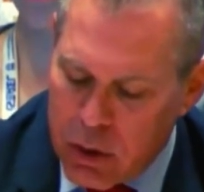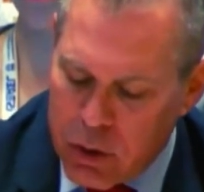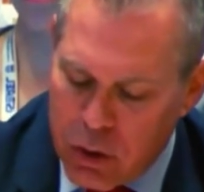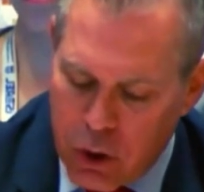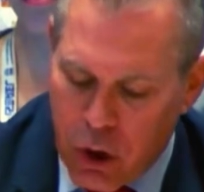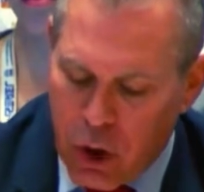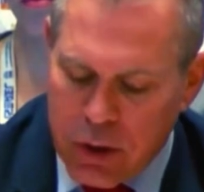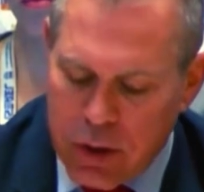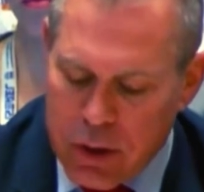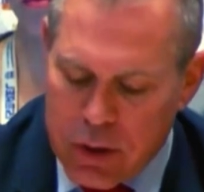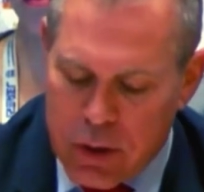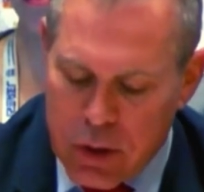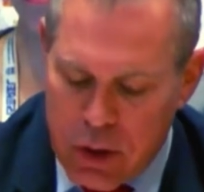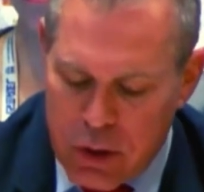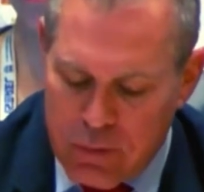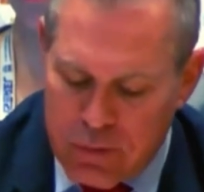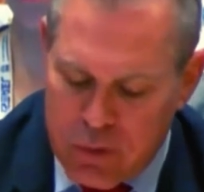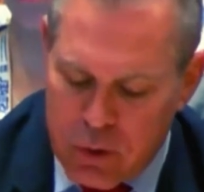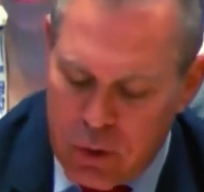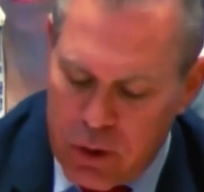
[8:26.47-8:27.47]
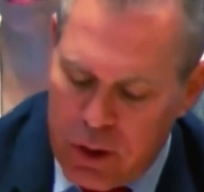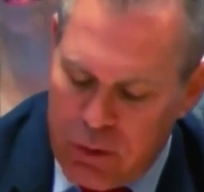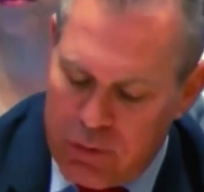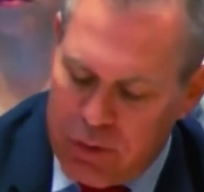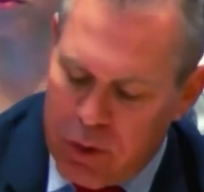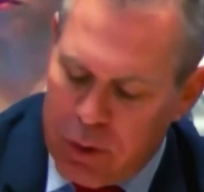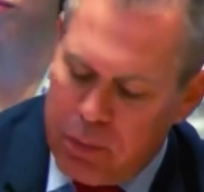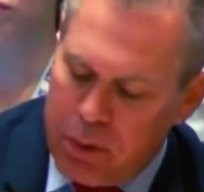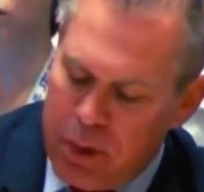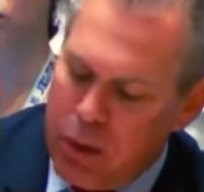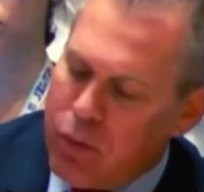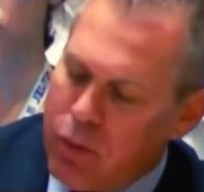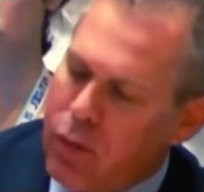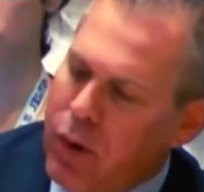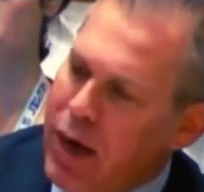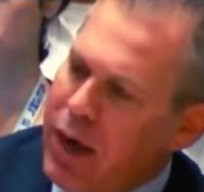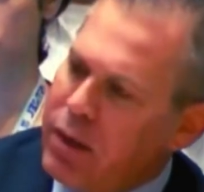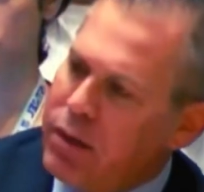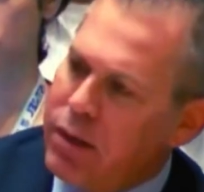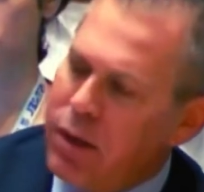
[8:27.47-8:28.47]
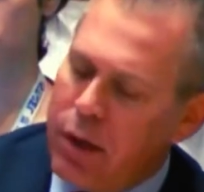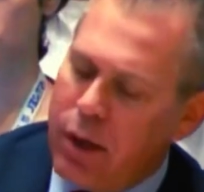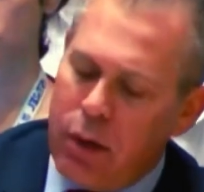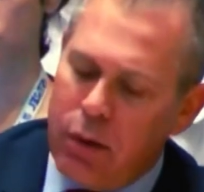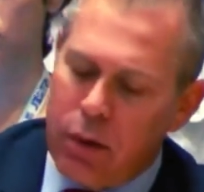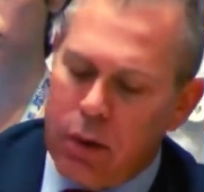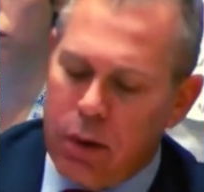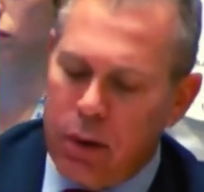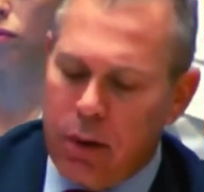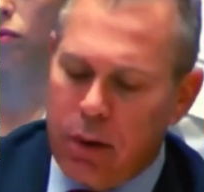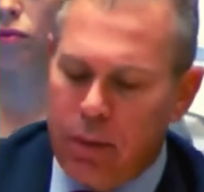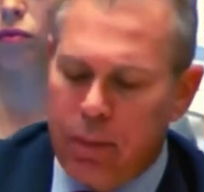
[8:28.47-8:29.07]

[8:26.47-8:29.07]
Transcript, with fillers: not deserve to even be raised here?